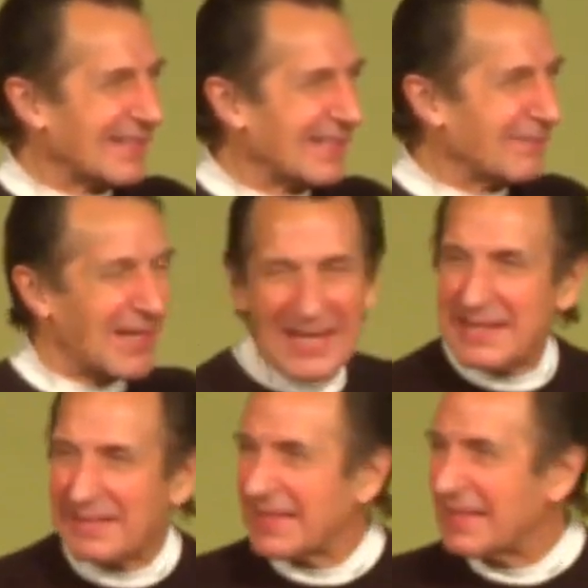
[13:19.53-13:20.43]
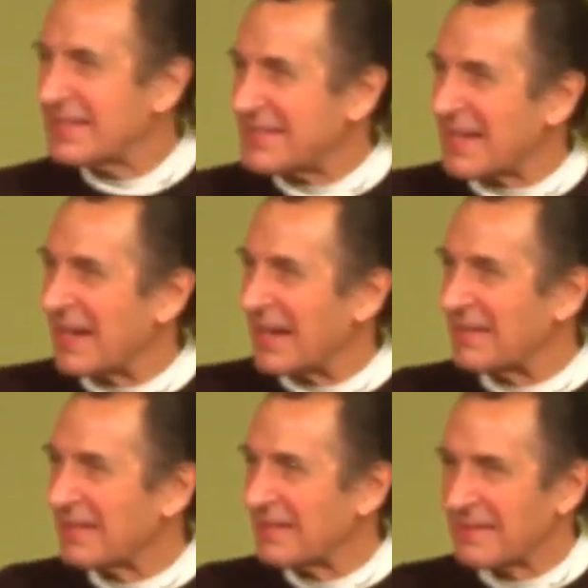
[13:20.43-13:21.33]
but had nothing
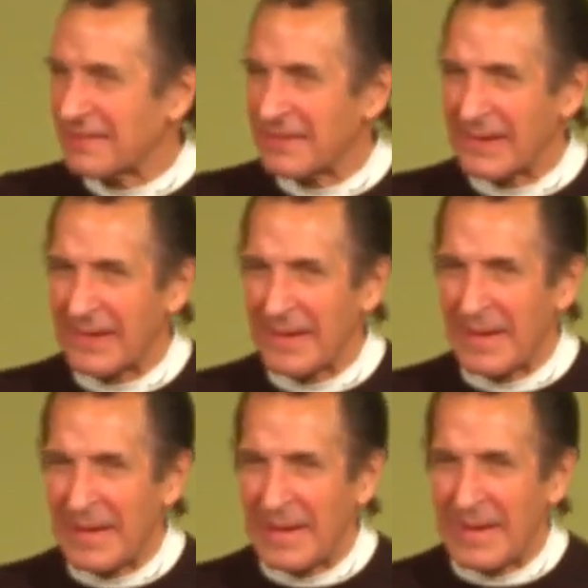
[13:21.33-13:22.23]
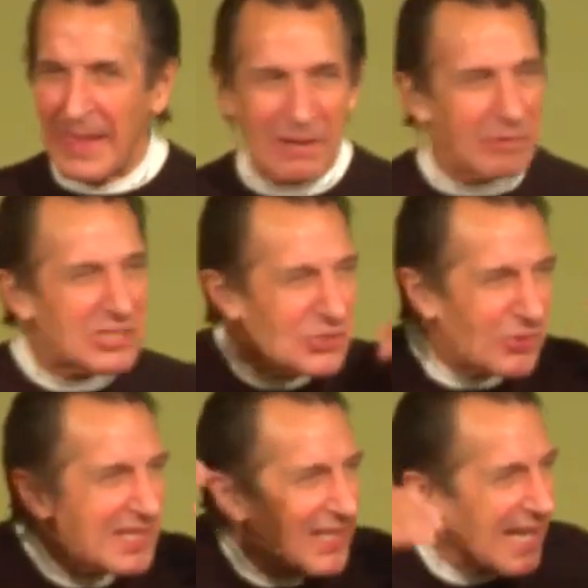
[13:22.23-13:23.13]
inside. And it was
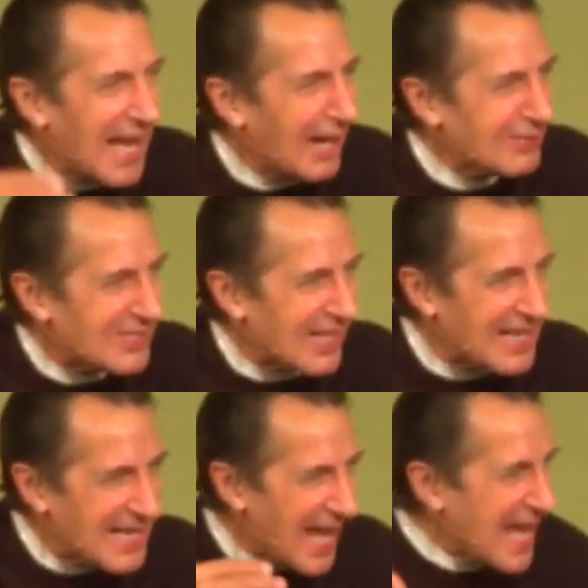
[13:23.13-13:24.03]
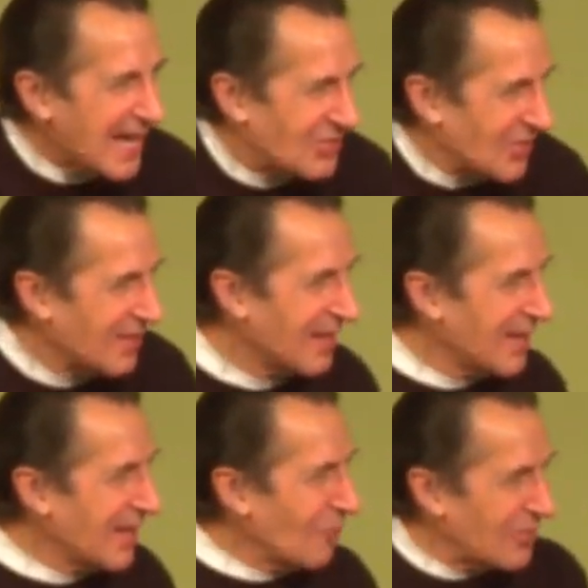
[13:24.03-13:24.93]
strictly an outside action
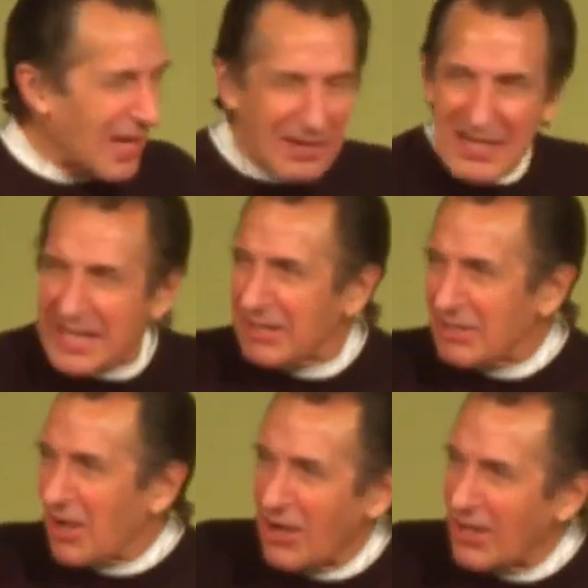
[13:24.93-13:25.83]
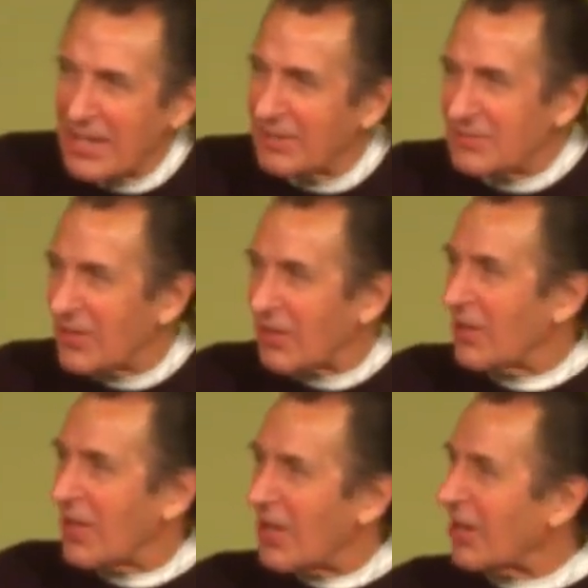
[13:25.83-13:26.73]
without an in- internal
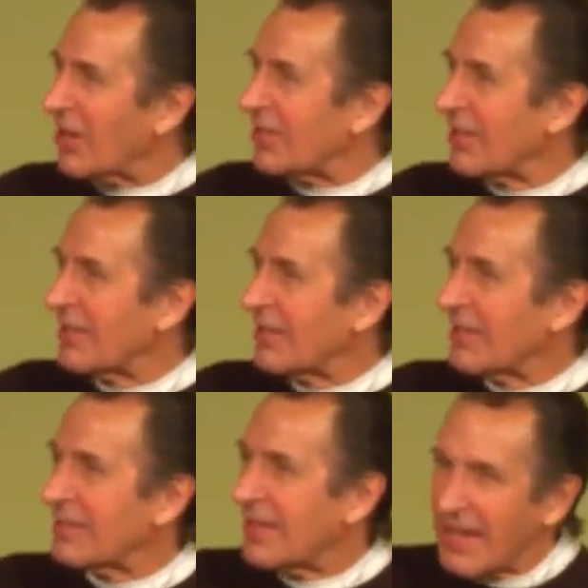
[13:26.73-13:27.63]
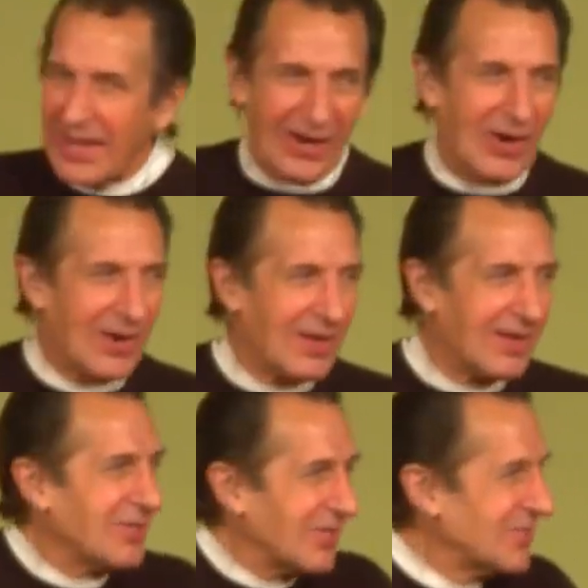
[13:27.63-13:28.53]
heart care
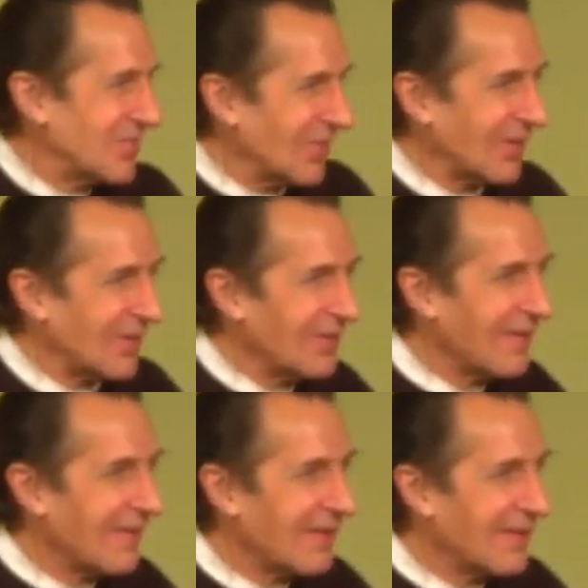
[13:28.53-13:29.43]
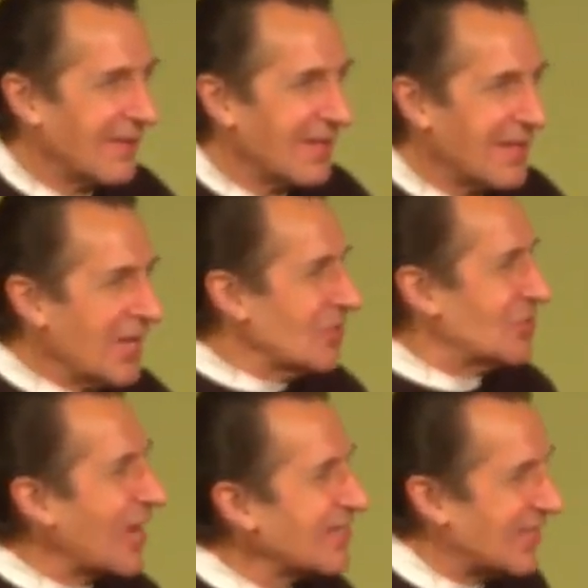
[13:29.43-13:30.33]
and concern.
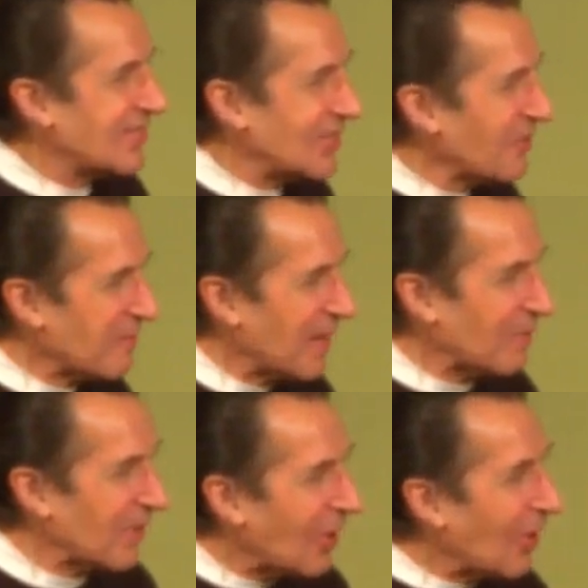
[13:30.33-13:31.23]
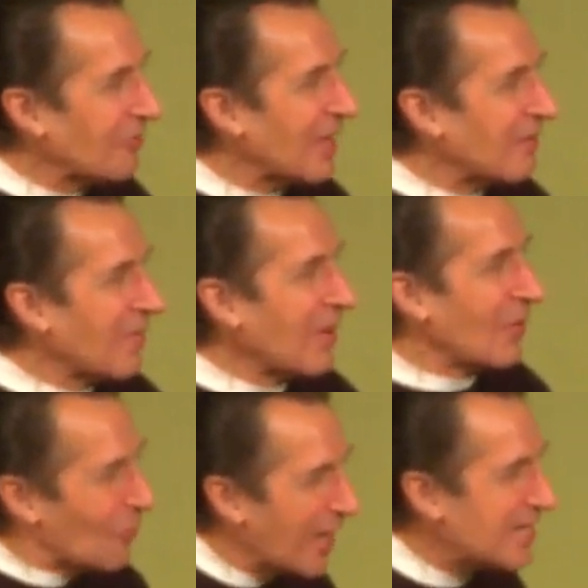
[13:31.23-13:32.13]
Jesus, you remember, called them
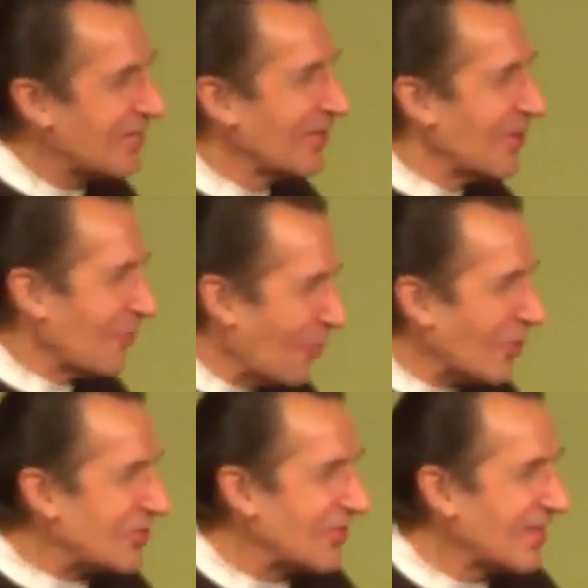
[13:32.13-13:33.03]
white whitewashed